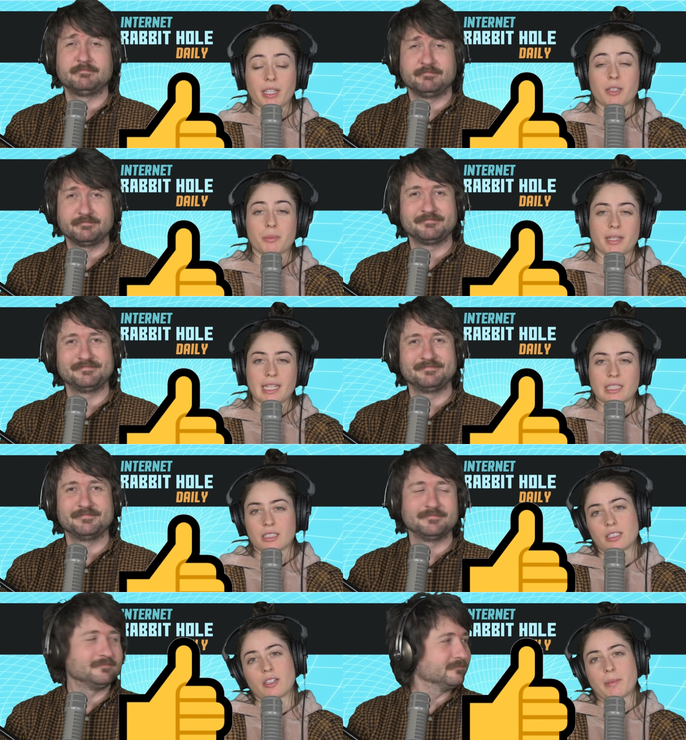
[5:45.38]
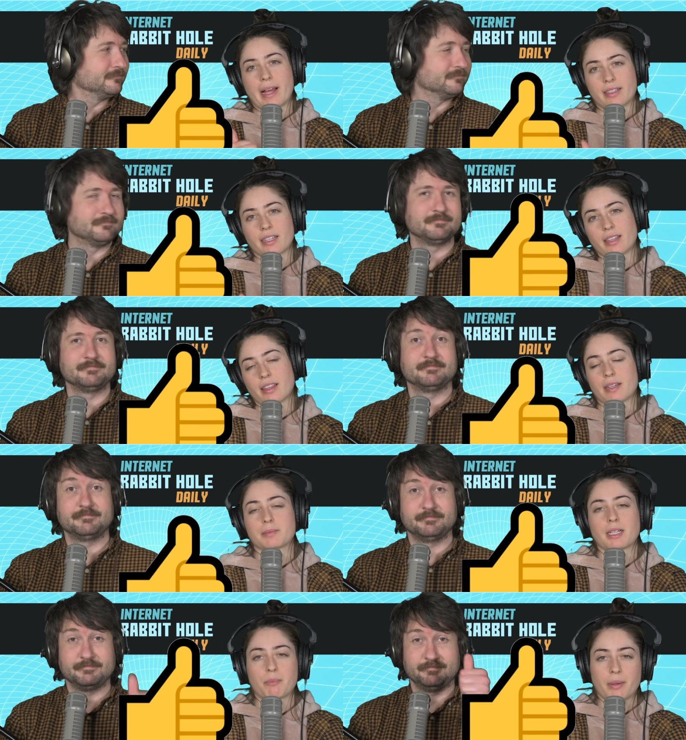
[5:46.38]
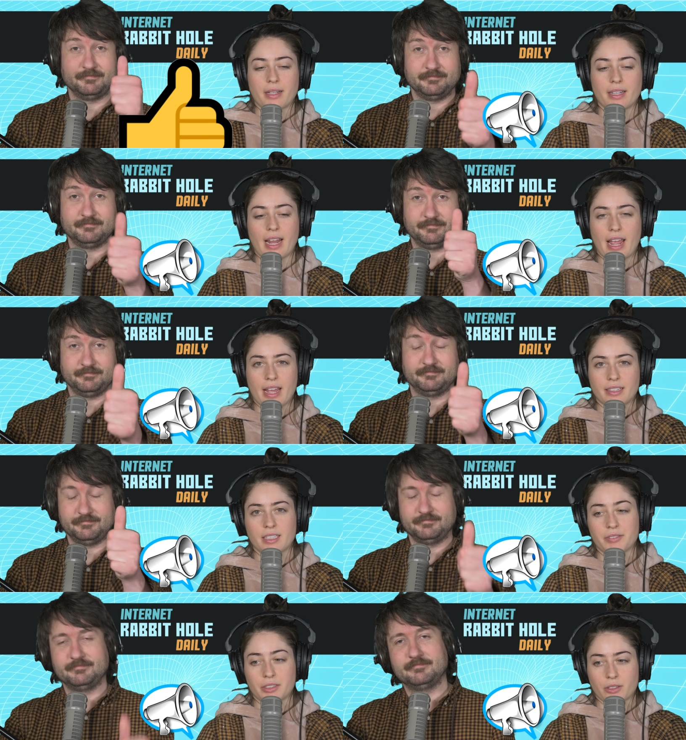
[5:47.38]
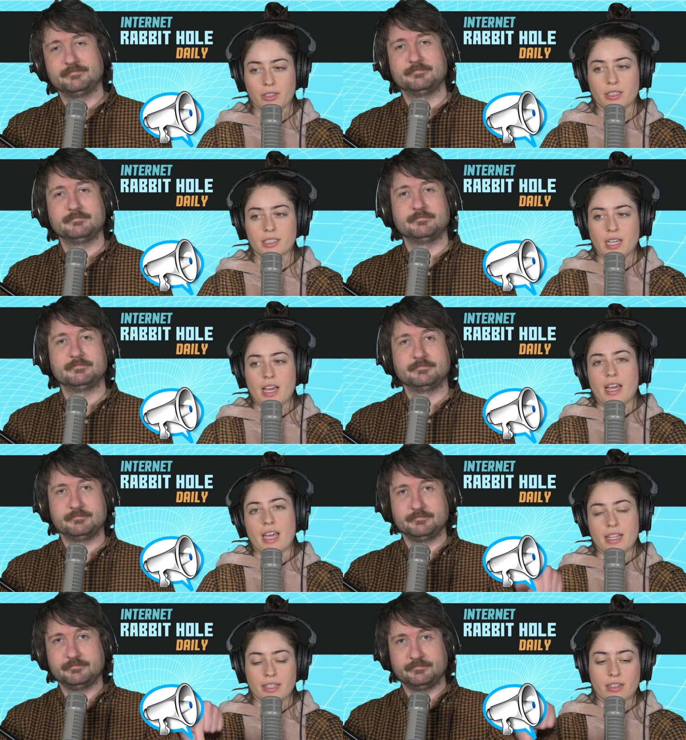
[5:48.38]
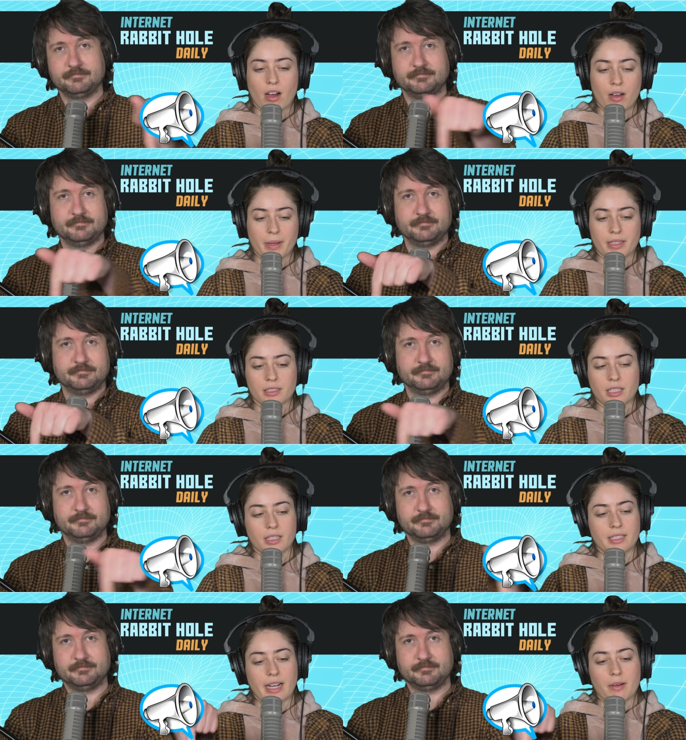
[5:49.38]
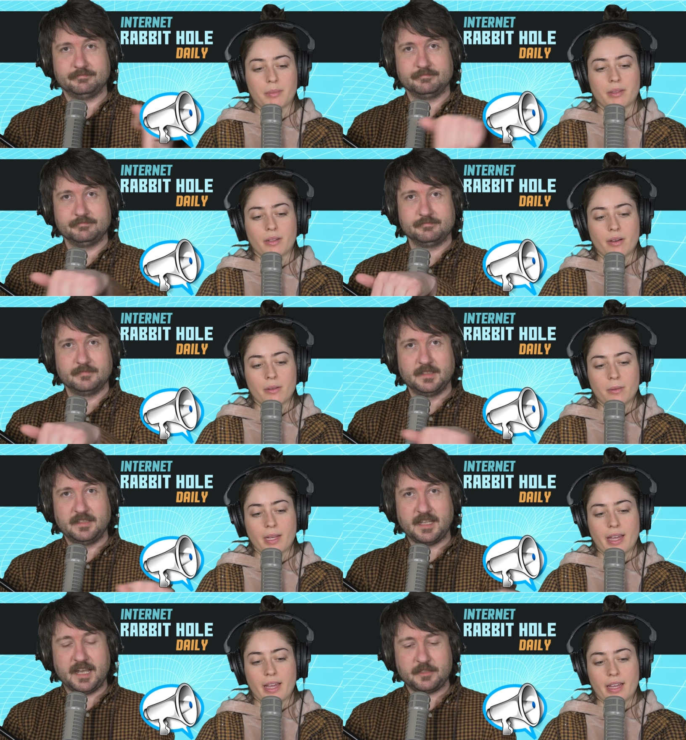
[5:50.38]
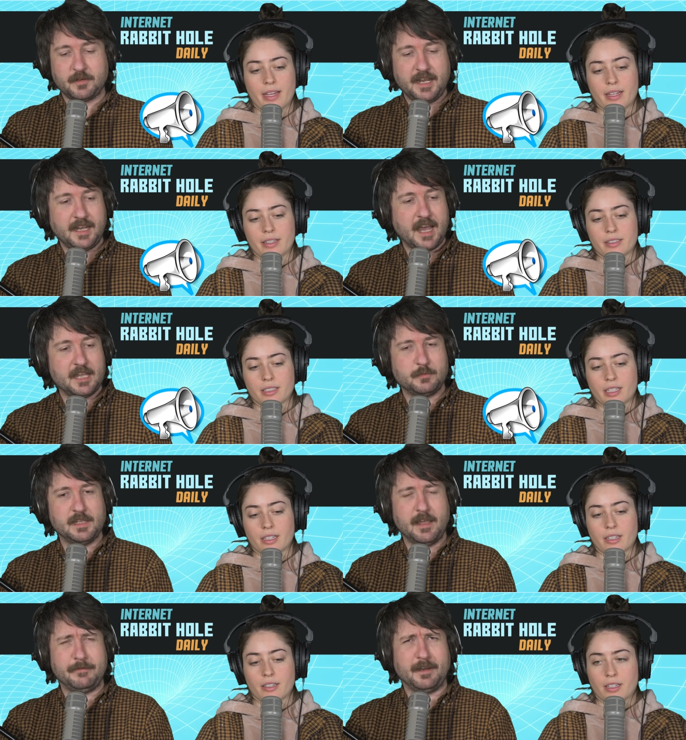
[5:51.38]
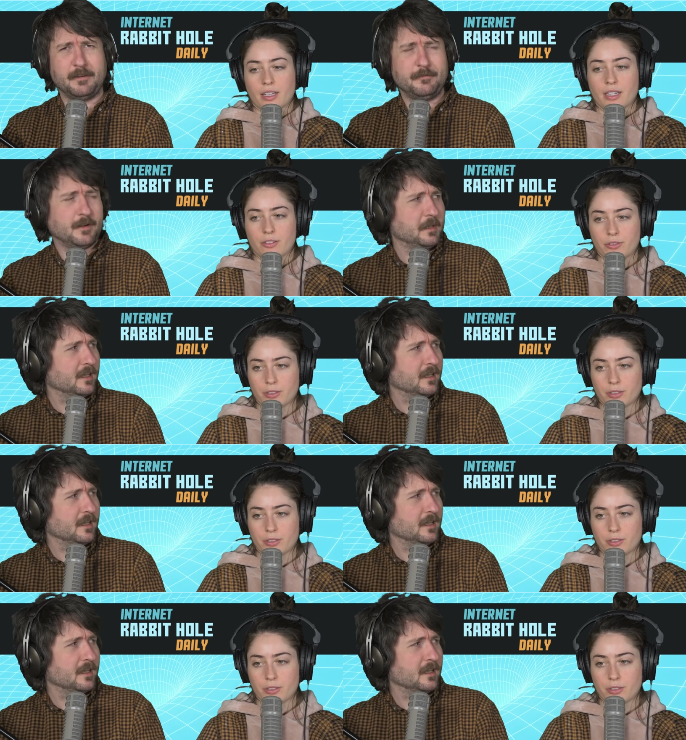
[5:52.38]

Speaker 1: video, please let us know by clicking the thumbs up button and leaving your thoughts in the comments down below. That's
Speaker 2: and, right, guys. Uh, we love hearing from